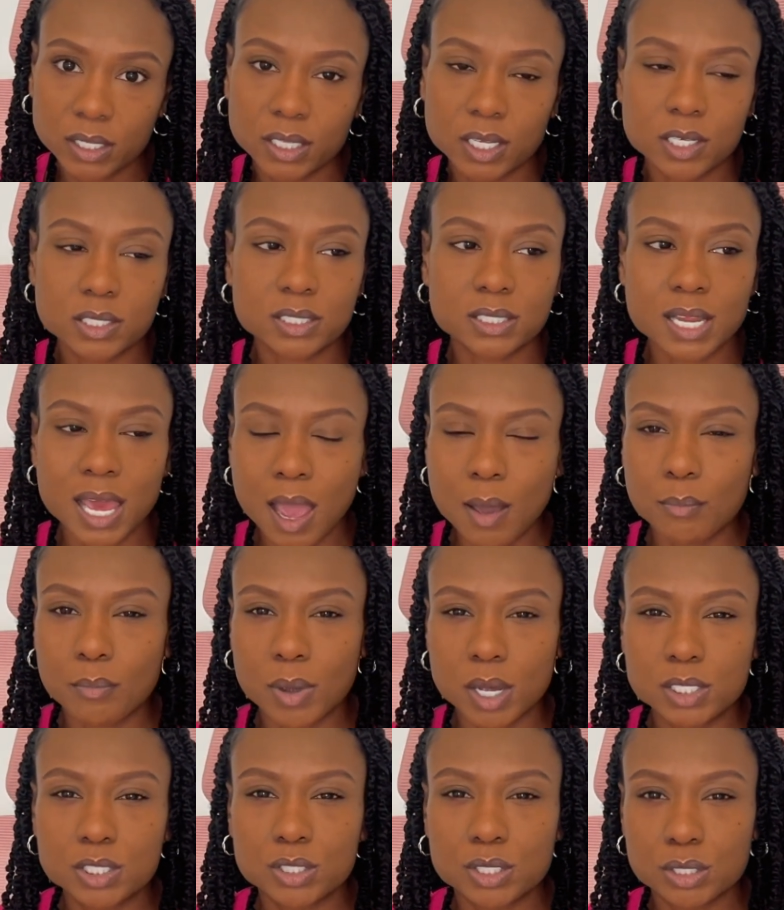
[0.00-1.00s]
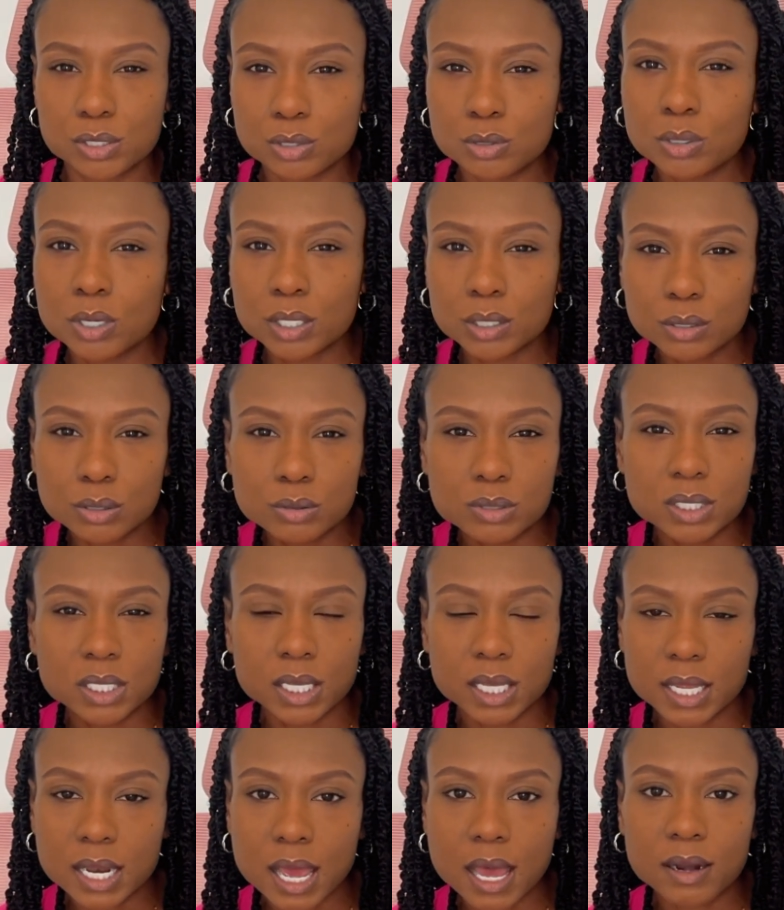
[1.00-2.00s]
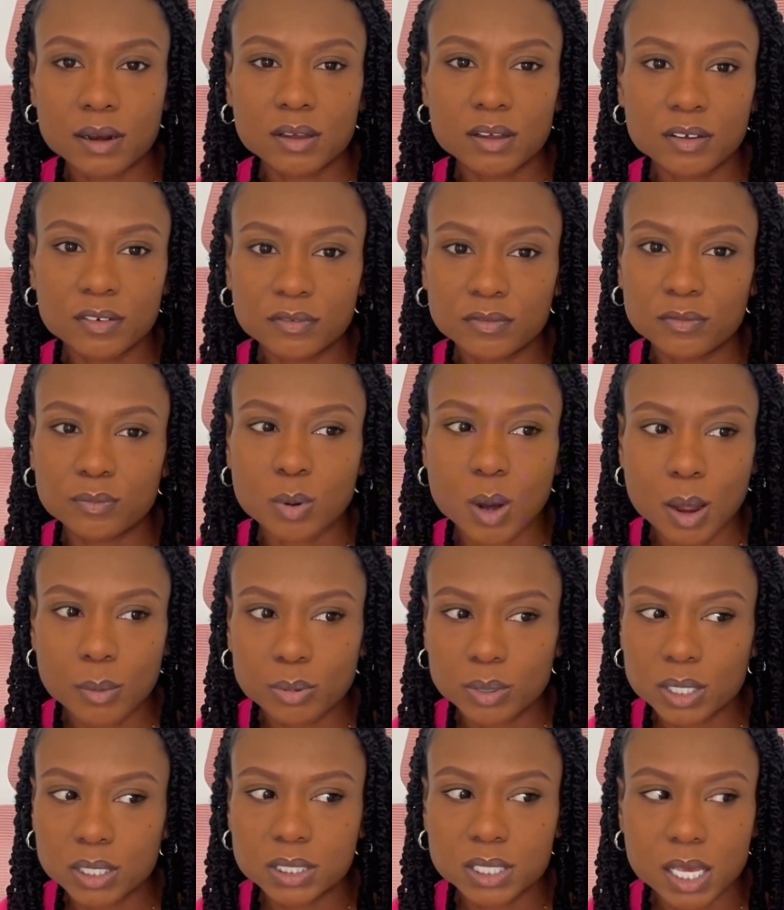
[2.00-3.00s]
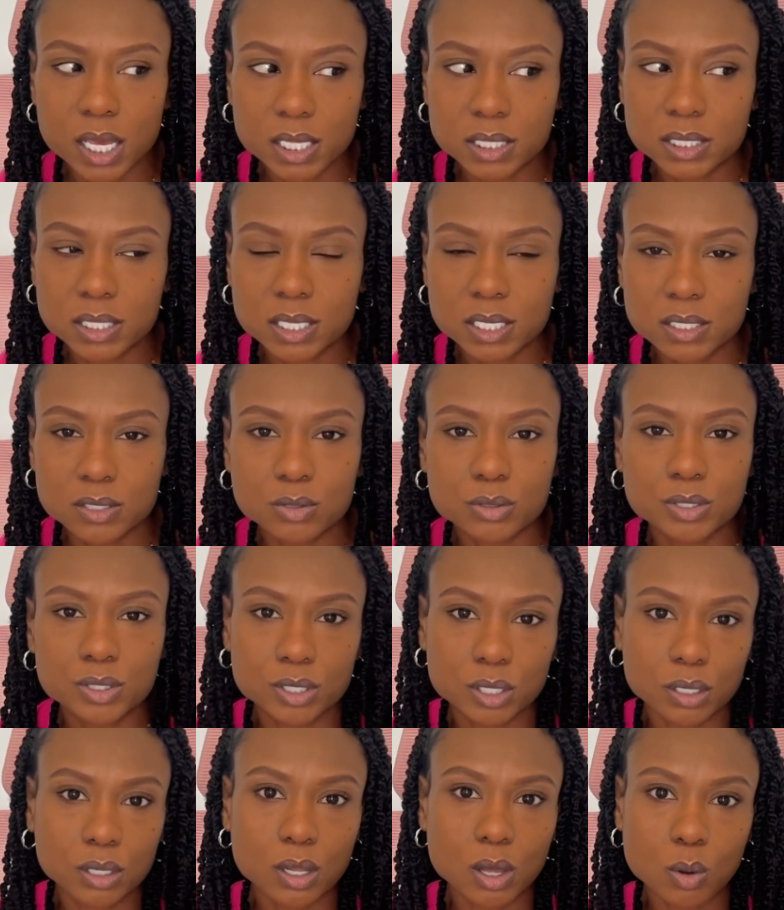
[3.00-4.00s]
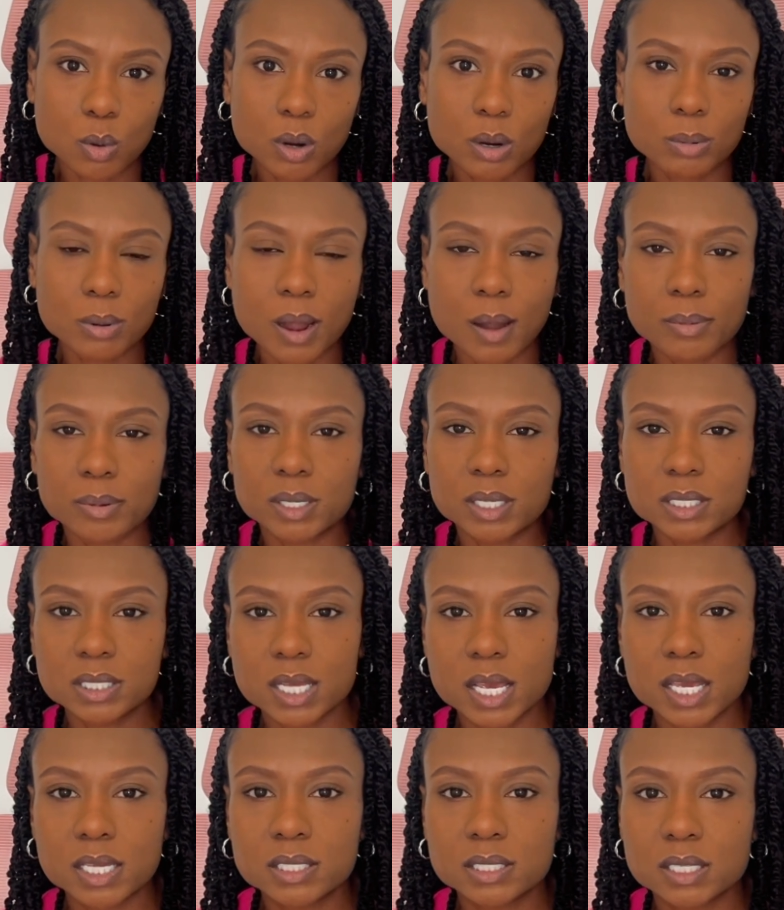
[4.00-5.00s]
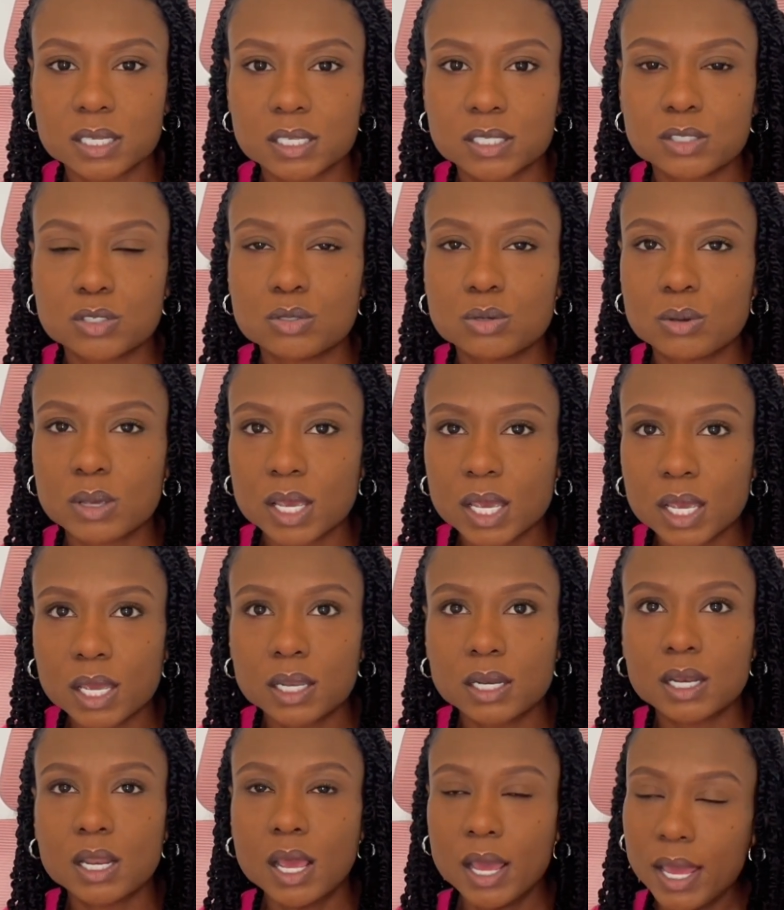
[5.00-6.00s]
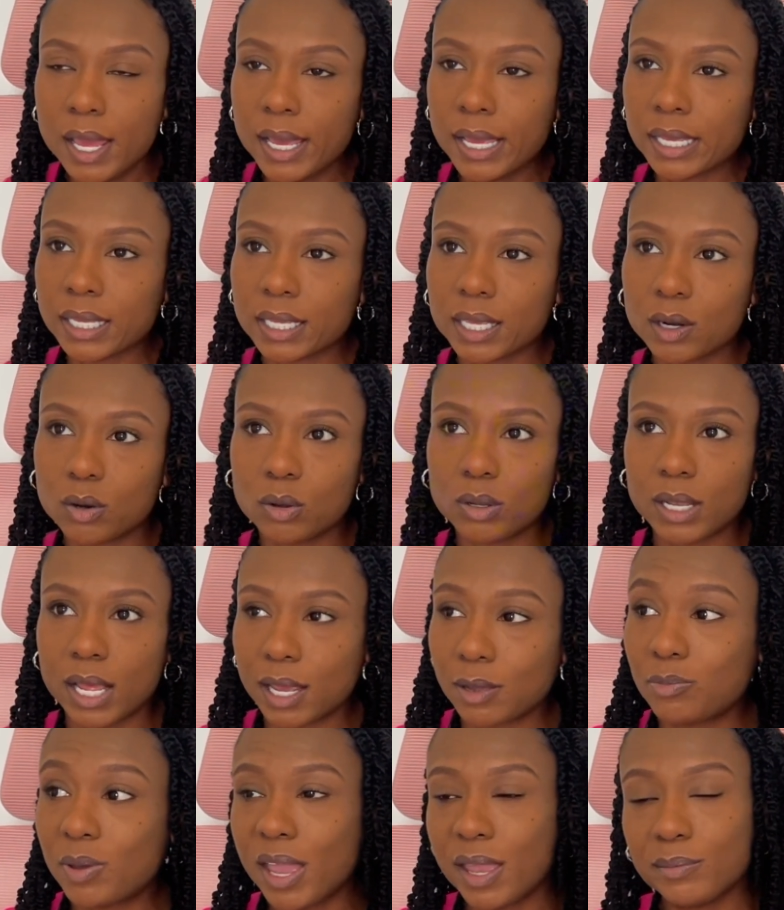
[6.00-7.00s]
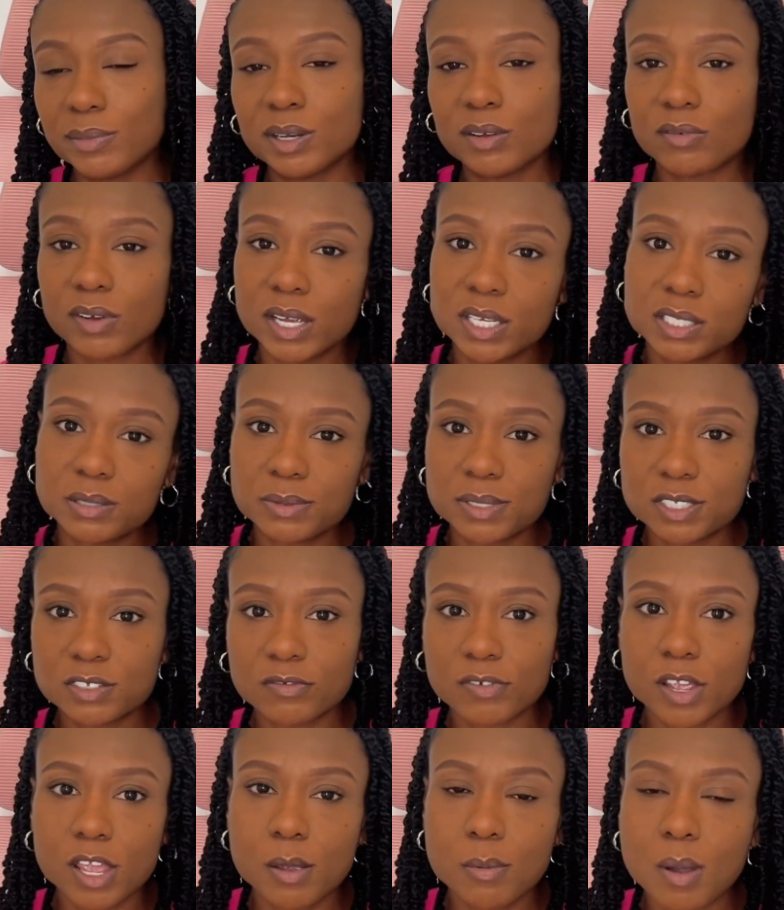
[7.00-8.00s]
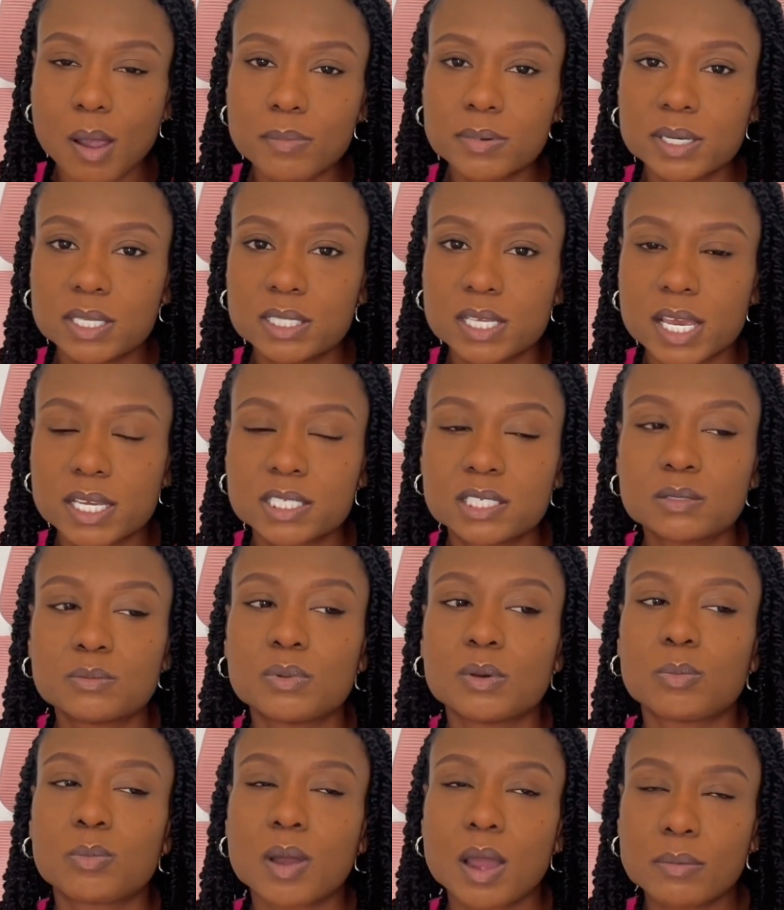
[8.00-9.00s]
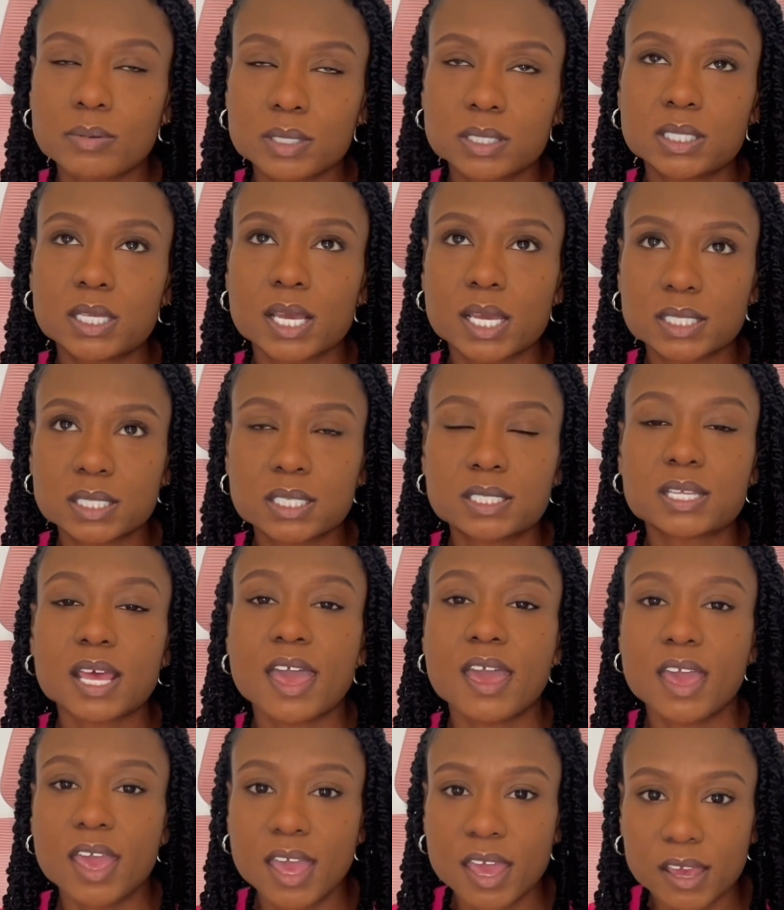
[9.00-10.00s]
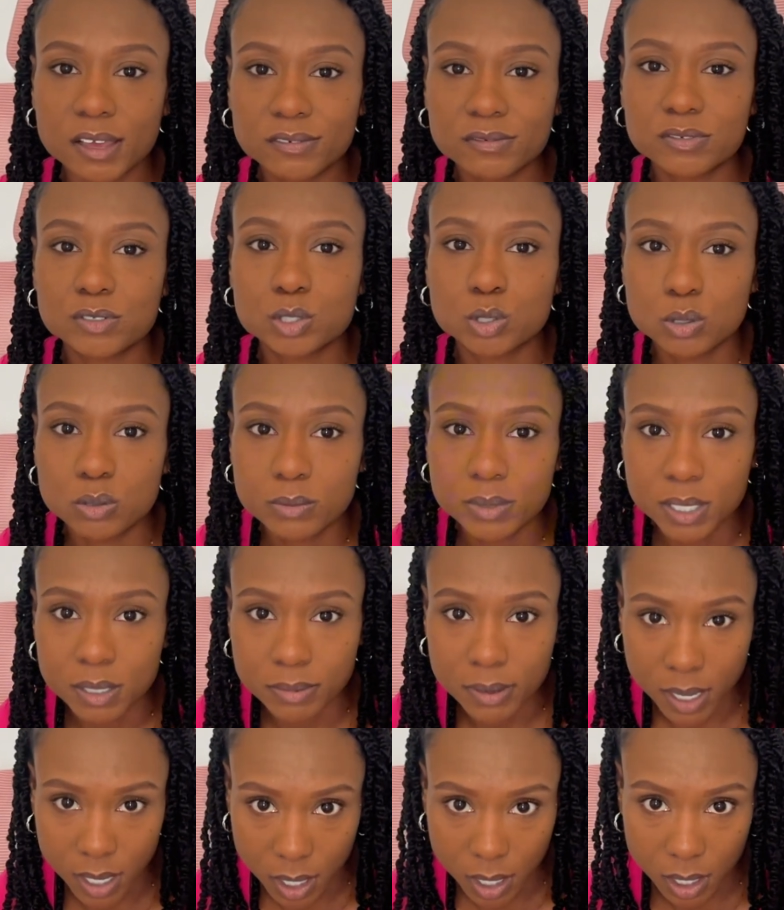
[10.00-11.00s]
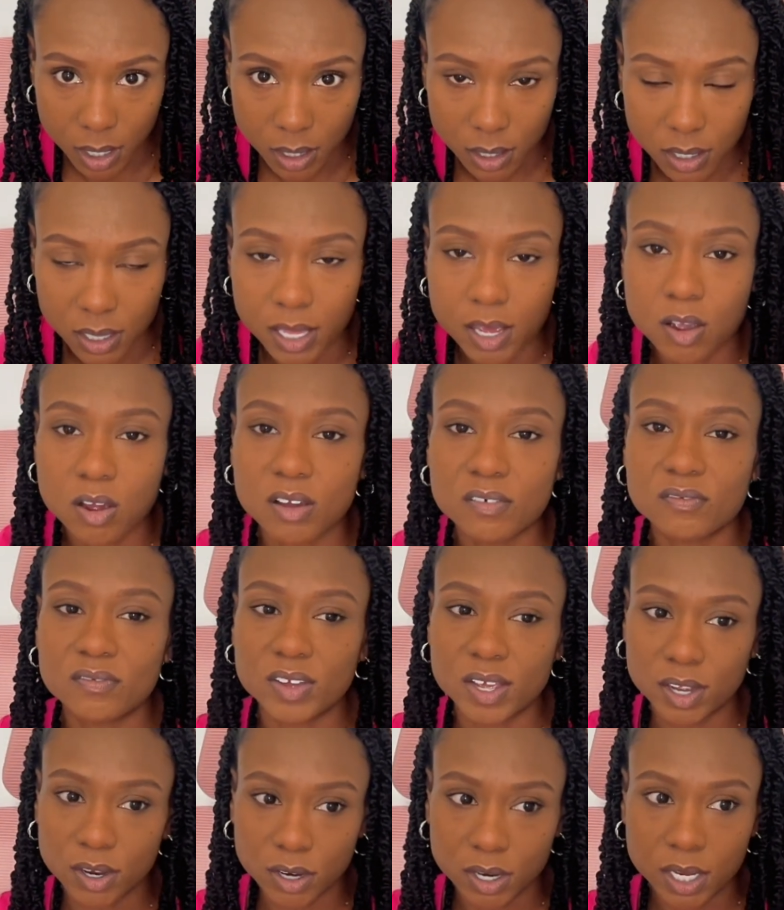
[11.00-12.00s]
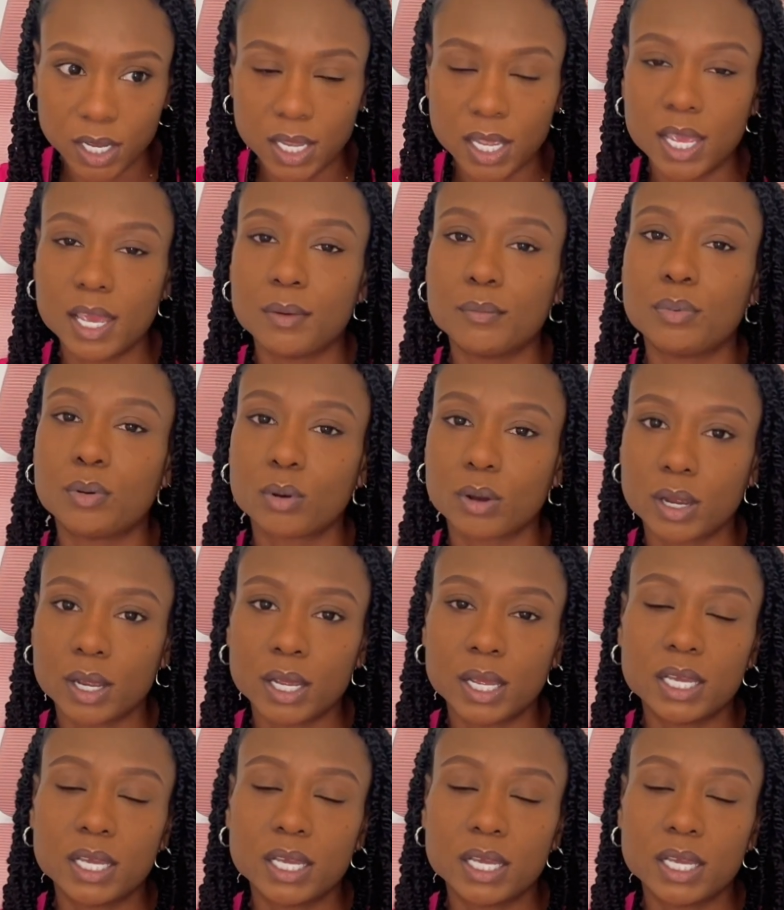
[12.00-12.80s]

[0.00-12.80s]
There's not much that you can do to get out of property taxes or to lower property taxes. You can get on like payment arrangements for your property taxes, but property taxes have to be paid. They are very important.